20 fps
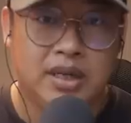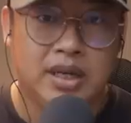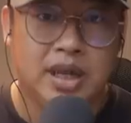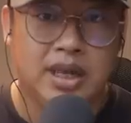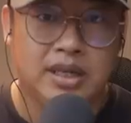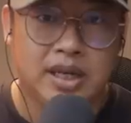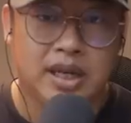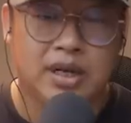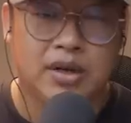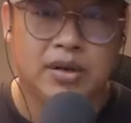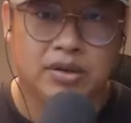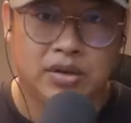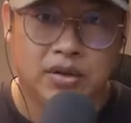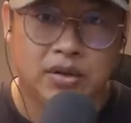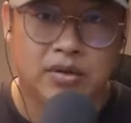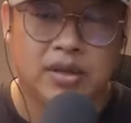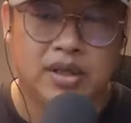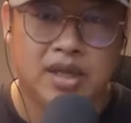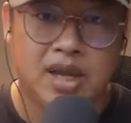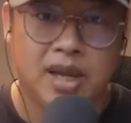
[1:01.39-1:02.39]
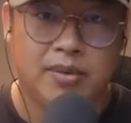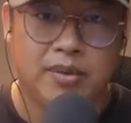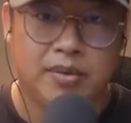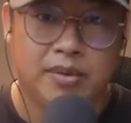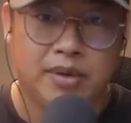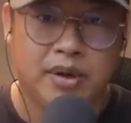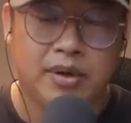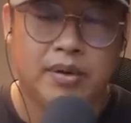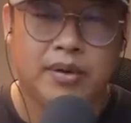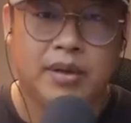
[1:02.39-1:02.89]
Najano,
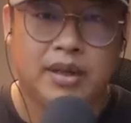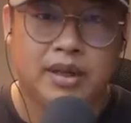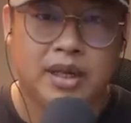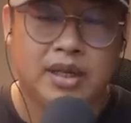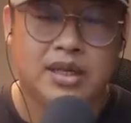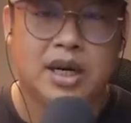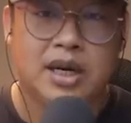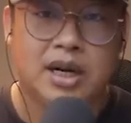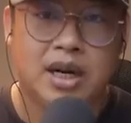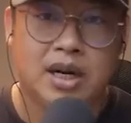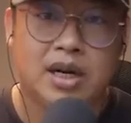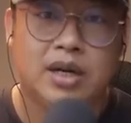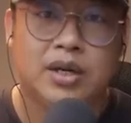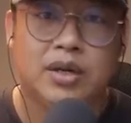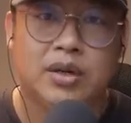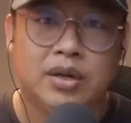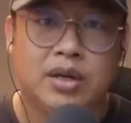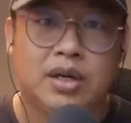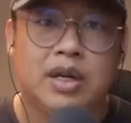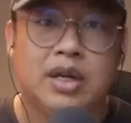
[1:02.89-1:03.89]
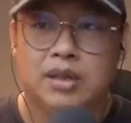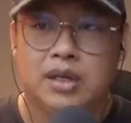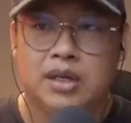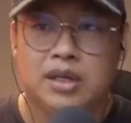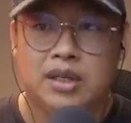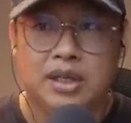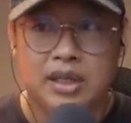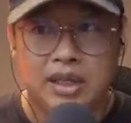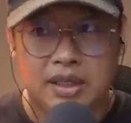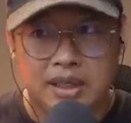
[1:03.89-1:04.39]
Tiamano, the Jararo,
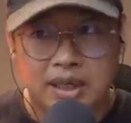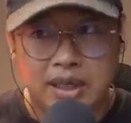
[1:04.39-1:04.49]
the